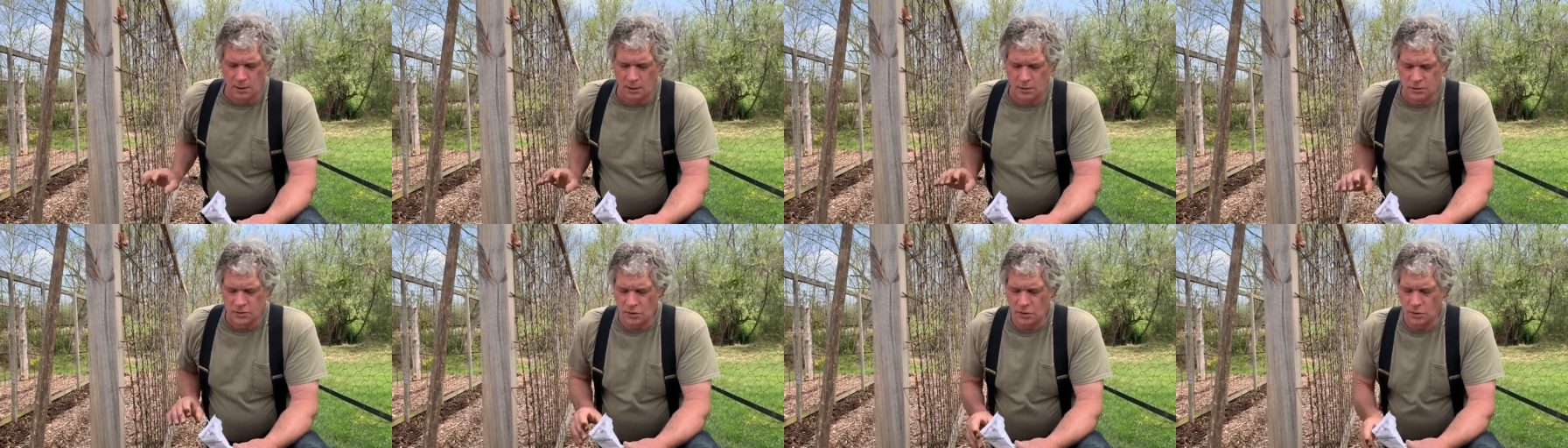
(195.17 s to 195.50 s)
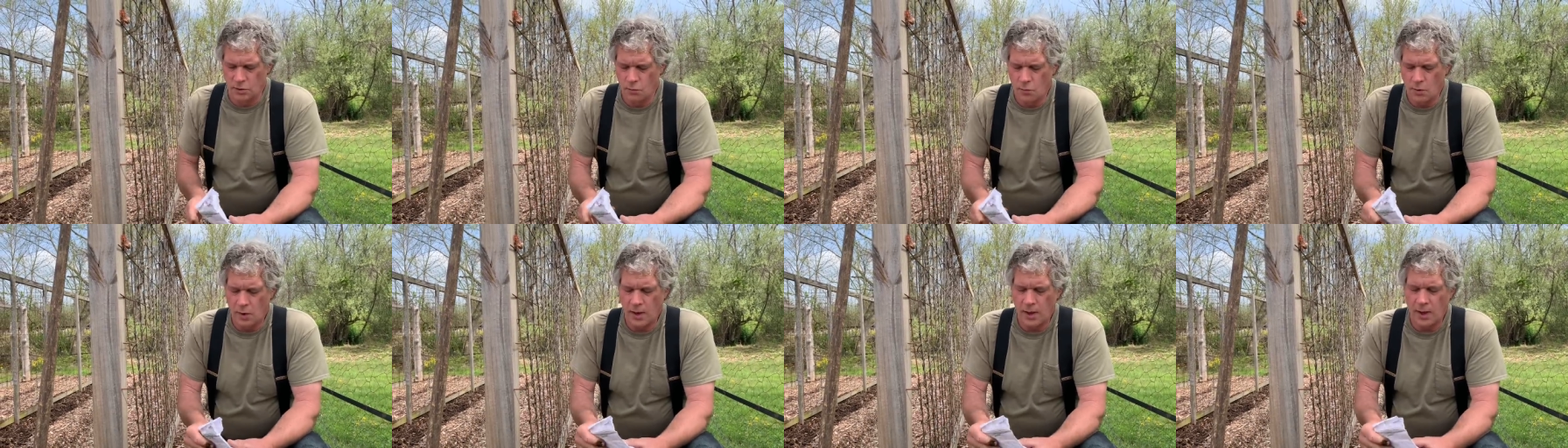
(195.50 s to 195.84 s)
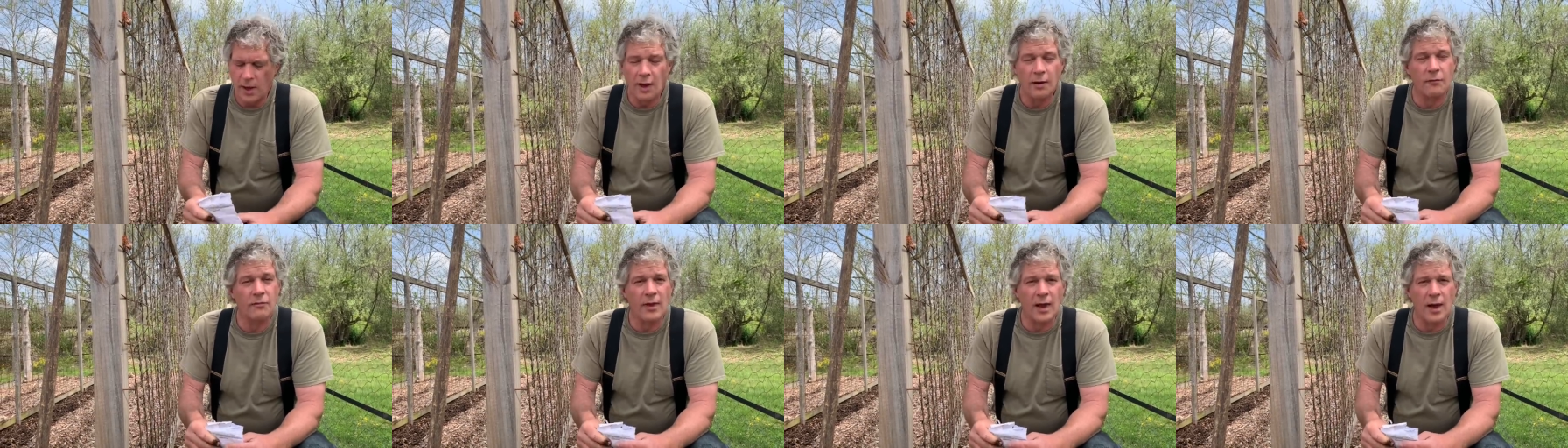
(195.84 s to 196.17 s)
So you wanna
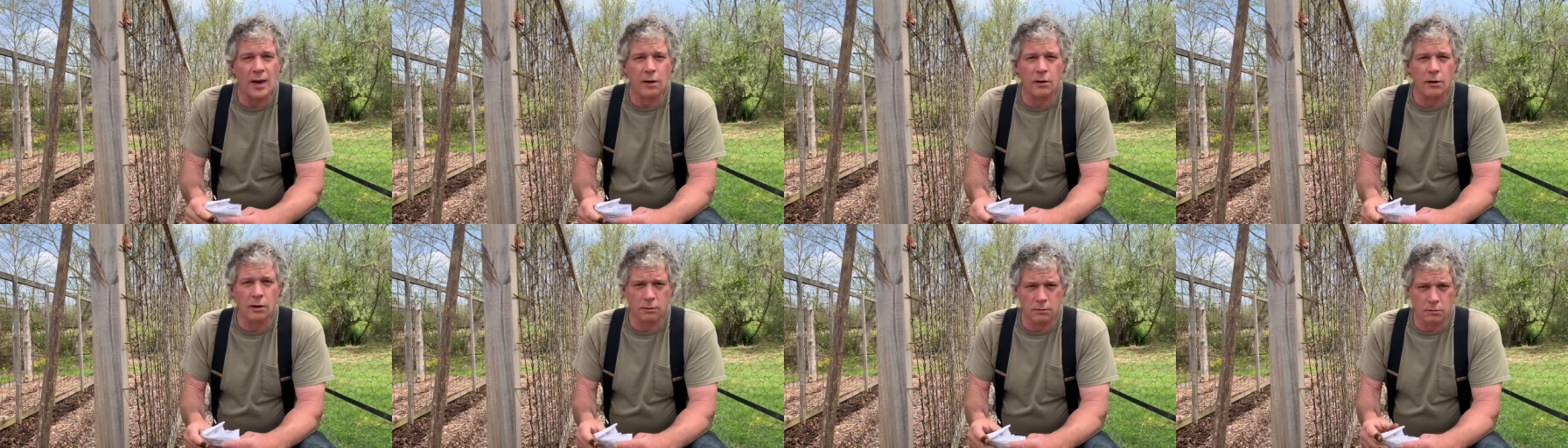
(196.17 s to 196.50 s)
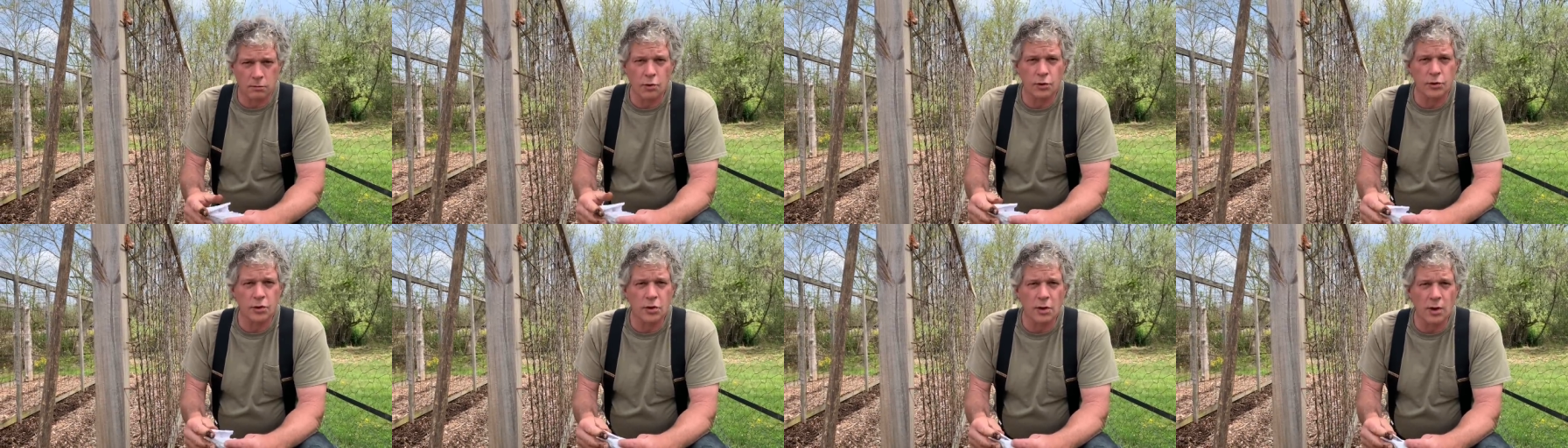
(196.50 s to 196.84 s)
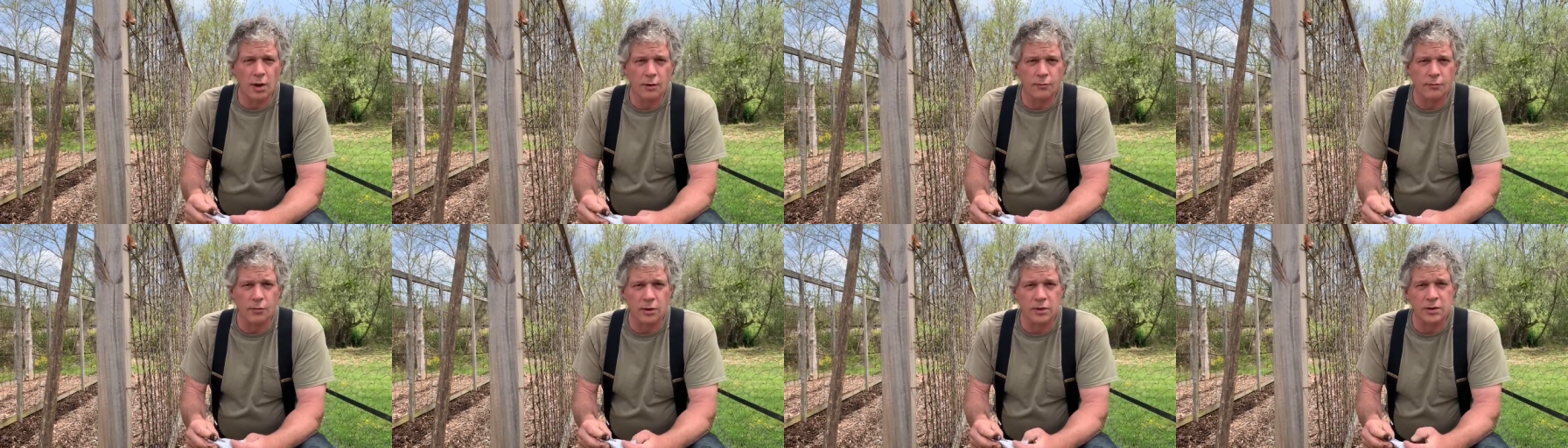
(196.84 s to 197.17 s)
have that good
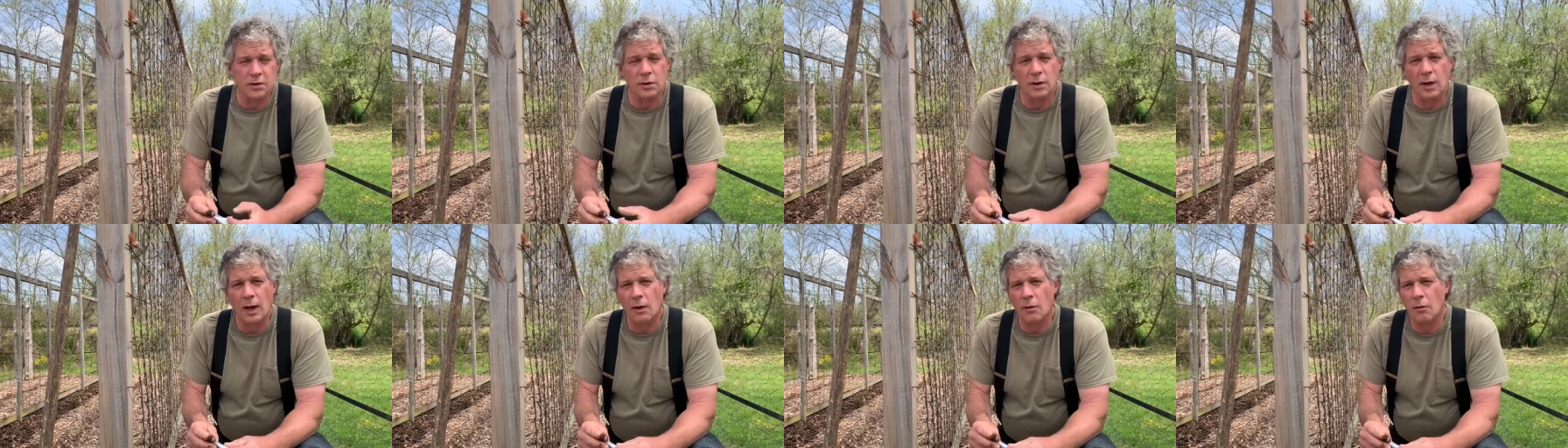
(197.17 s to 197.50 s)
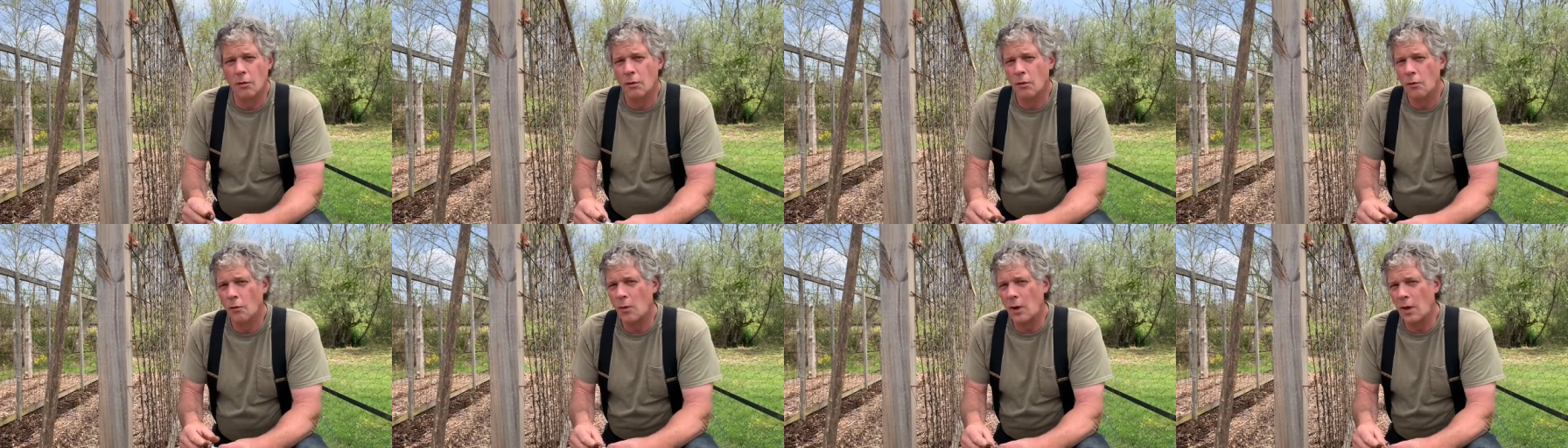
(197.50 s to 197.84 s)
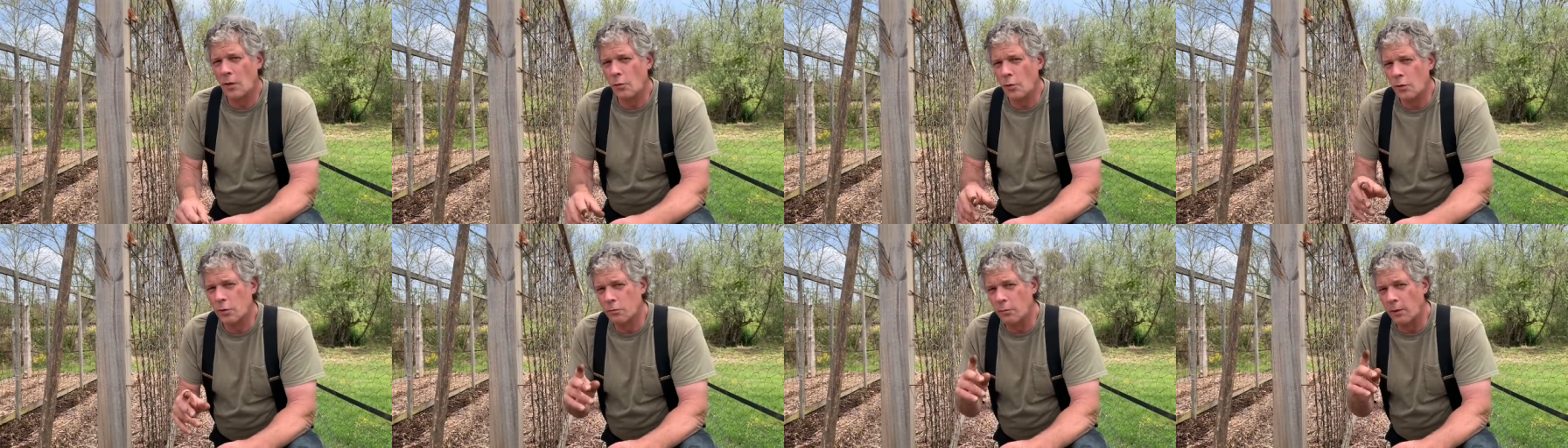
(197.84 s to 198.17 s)
coverage. And now, while
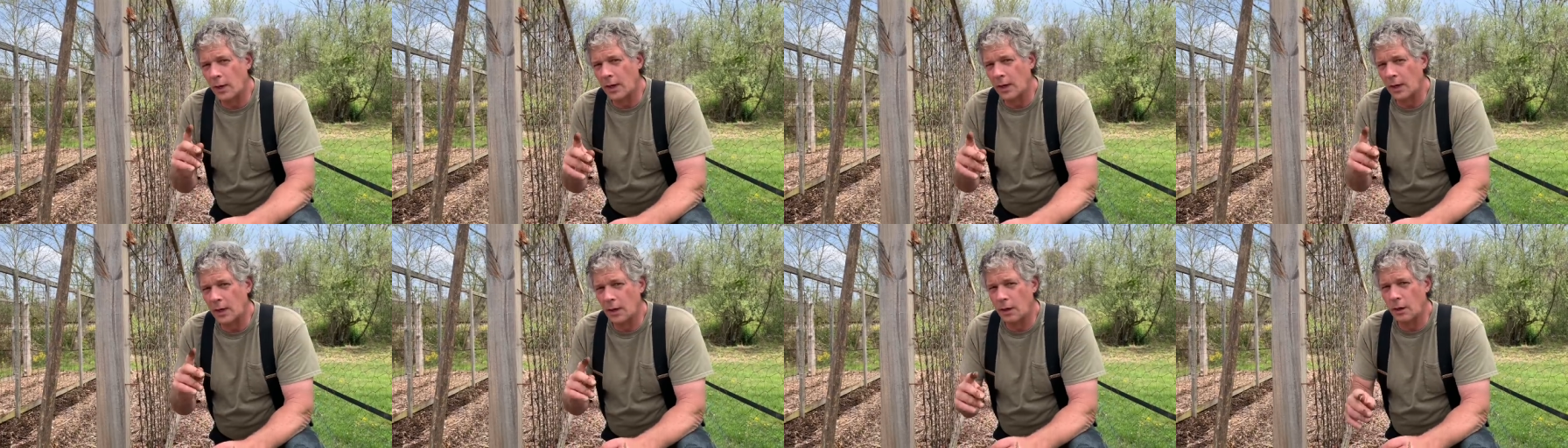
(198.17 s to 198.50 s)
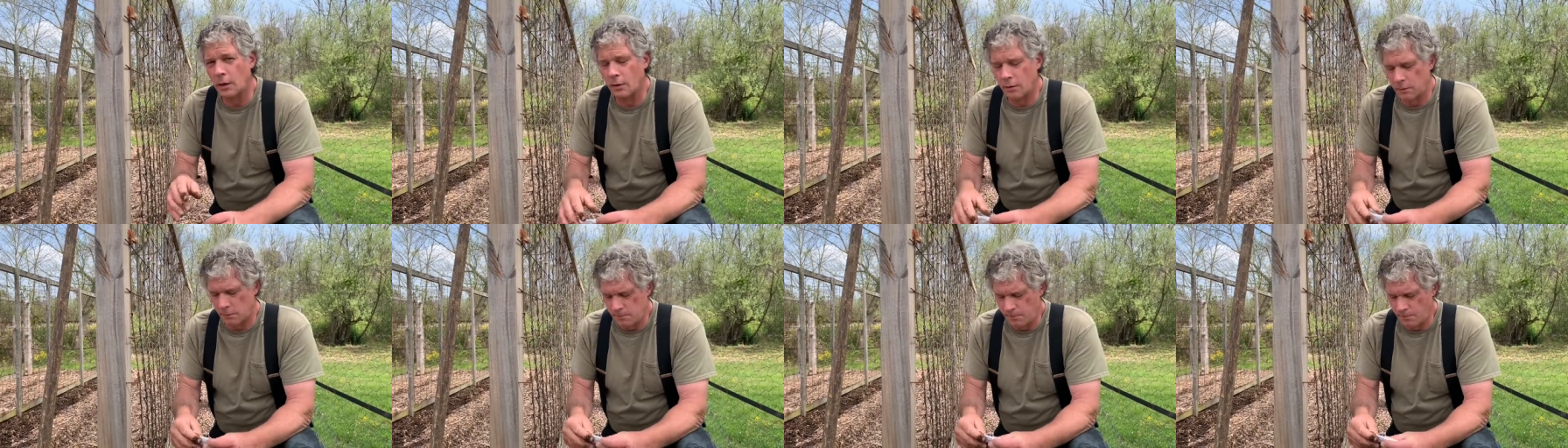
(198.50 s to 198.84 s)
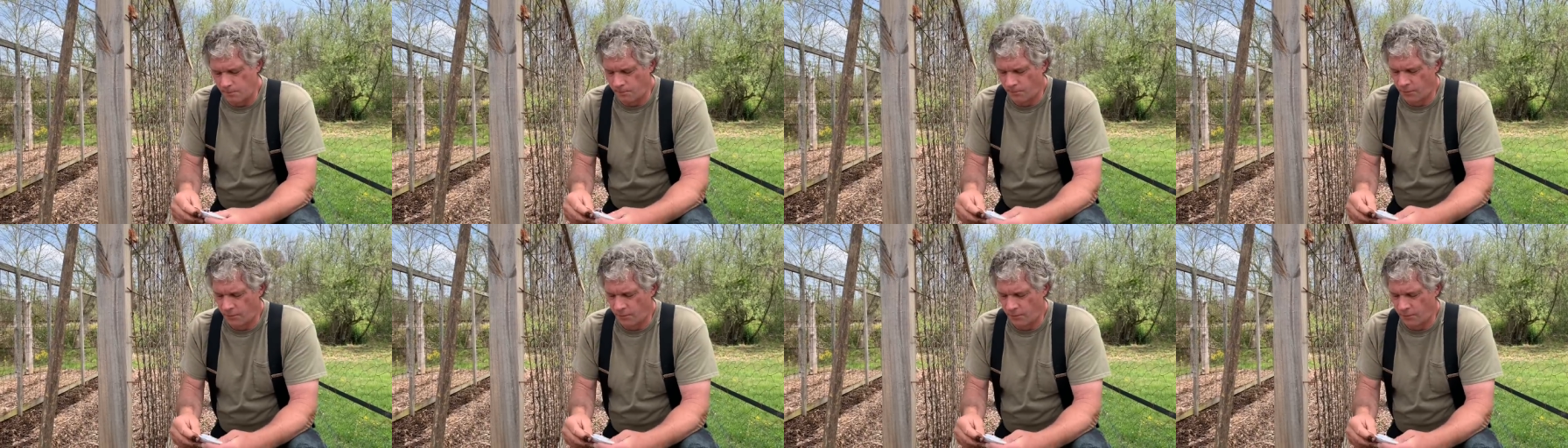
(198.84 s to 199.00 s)
we're right here,